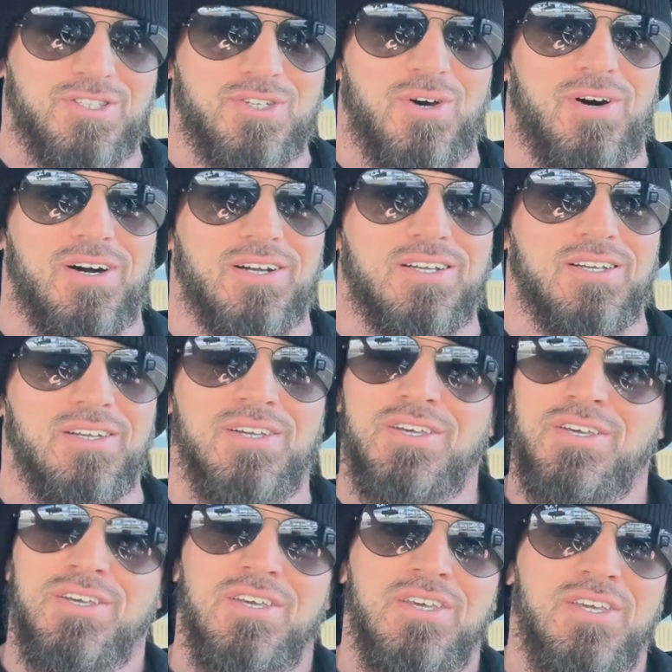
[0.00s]
Talk.
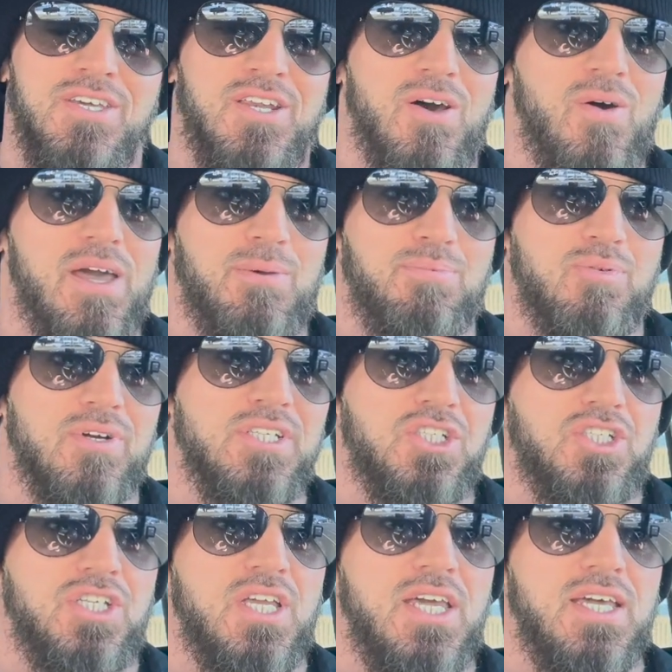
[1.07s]
You know, I
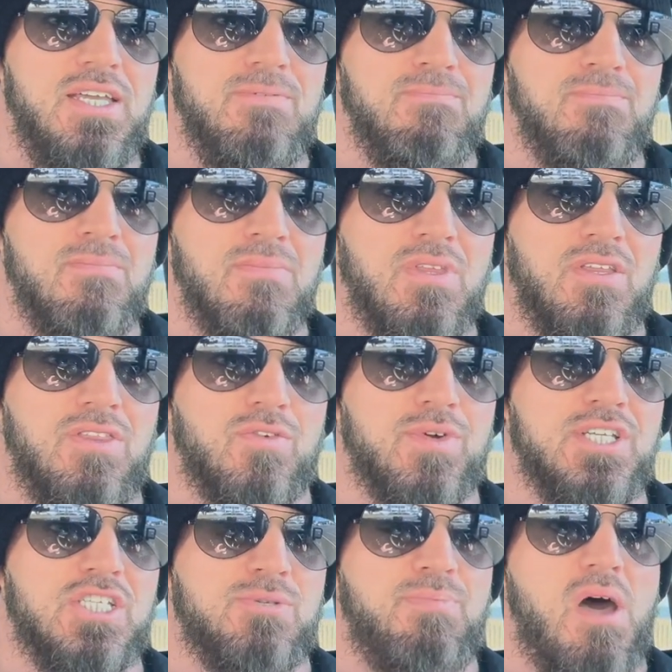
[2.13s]
appreciate the
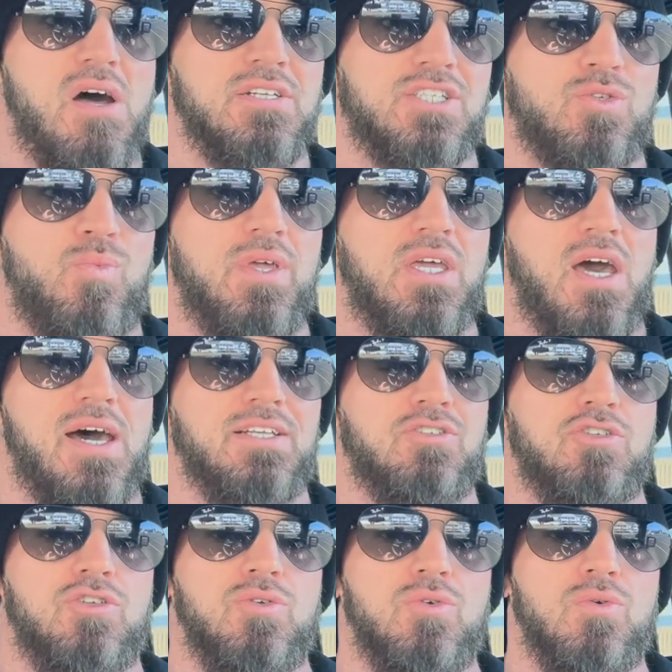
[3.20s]
response we got
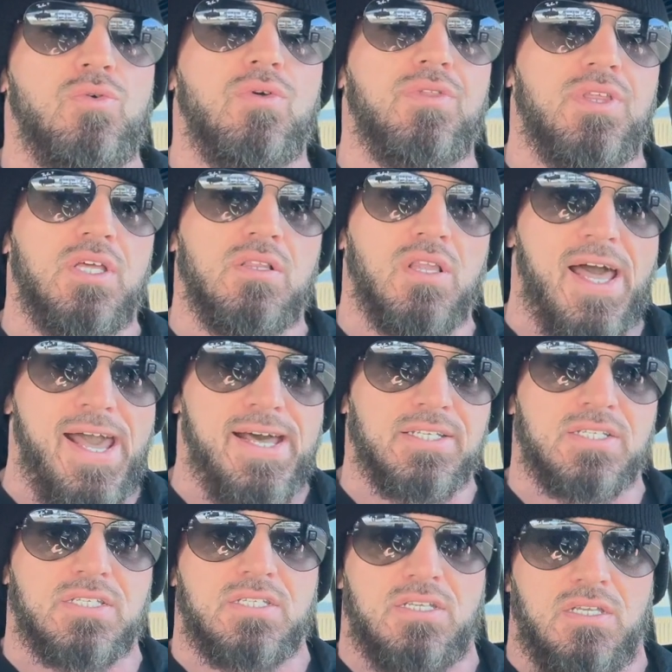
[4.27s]
to the
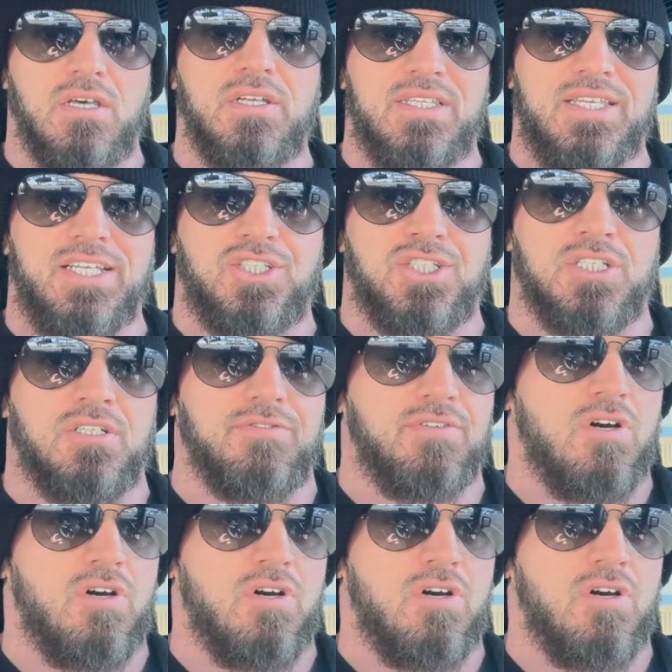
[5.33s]
last edition of